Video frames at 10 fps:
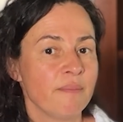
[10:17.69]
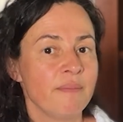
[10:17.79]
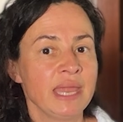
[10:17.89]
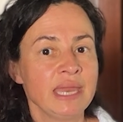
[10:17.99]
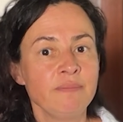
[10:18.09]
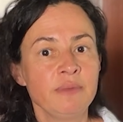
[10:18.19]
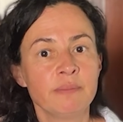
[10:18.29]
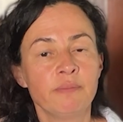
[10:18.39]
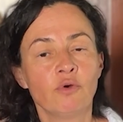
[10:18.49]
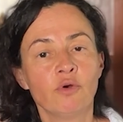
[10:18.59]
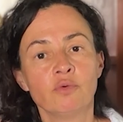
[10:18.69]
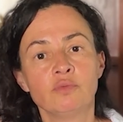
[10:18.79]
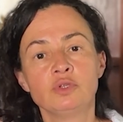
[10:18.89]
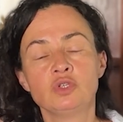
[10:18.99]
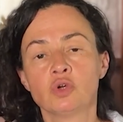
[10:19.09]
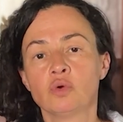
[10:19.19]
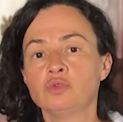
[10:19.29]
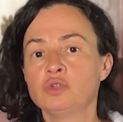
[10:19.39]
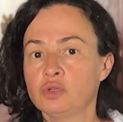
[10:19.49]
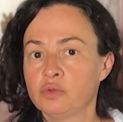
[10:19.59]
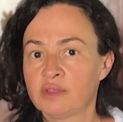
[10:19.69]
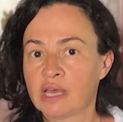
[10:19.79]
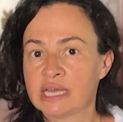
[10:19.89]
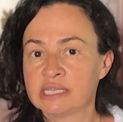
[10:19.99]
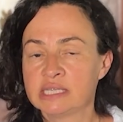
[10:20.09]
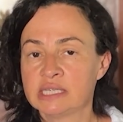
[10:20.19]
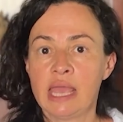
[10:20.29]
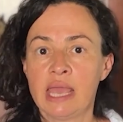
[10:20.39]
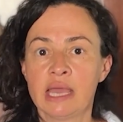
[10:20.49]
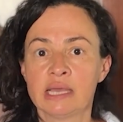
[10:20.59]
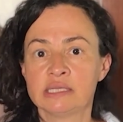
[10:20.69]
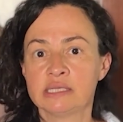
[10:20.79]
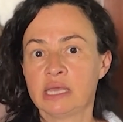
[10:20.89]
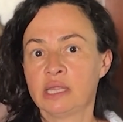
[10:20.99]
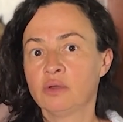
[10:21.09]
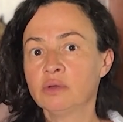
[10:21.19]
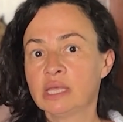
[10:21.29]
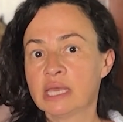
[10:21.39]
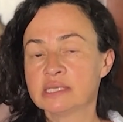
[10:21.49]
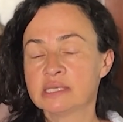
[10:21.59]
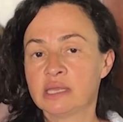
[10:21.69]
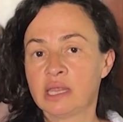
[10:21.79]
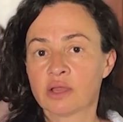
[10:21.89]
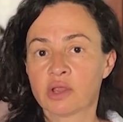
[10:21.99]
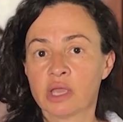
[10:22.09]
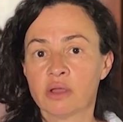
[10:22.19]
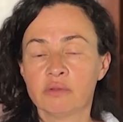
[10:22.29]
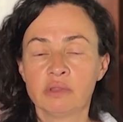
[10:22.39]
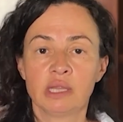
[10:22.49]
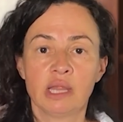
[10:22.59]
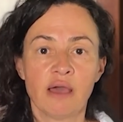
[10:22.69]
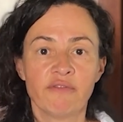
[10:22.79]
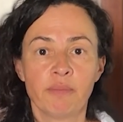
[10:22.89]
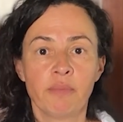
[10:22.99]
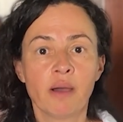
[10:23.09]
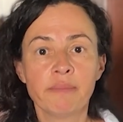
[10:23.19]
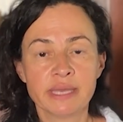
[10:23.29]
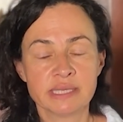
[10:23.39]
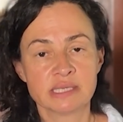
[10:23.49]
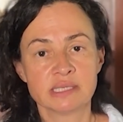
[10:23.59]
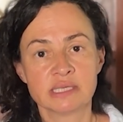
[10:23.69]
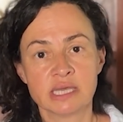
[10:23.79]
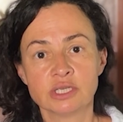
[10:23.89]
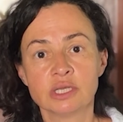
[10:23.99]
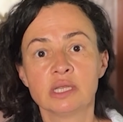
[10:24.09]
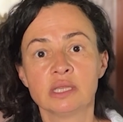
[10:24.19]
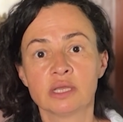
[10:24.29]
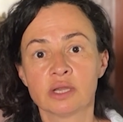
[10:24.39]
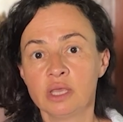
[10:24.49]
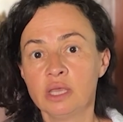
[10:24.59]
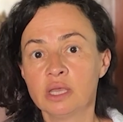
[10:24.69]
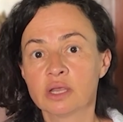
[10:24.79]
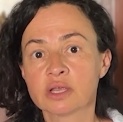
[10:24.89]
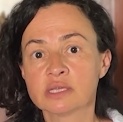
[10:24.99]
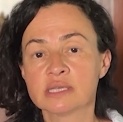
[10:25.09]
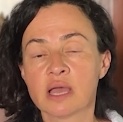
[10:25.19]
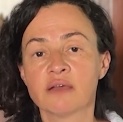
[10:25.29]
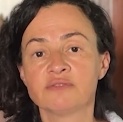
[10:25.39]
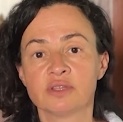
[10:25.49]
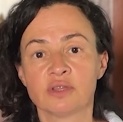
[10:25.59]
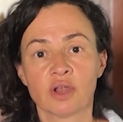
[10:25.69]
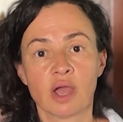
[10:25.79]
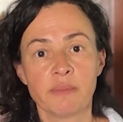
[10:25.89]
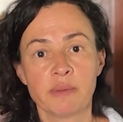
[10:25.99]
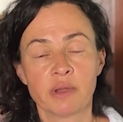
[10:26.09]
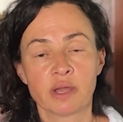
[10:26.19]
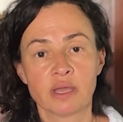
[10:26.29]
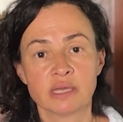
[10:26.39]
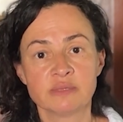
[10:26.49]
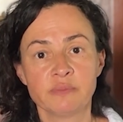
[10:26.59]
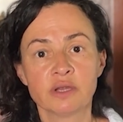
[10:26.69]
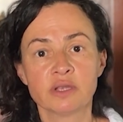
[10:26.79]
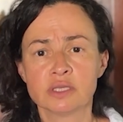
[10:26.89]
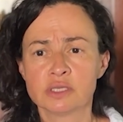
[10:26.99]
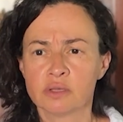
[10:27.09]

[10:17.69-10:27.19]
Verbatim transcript: Many people don't do that. And in good case scenario, they'll have a popping sensation in their ears after their hyperbaric experience.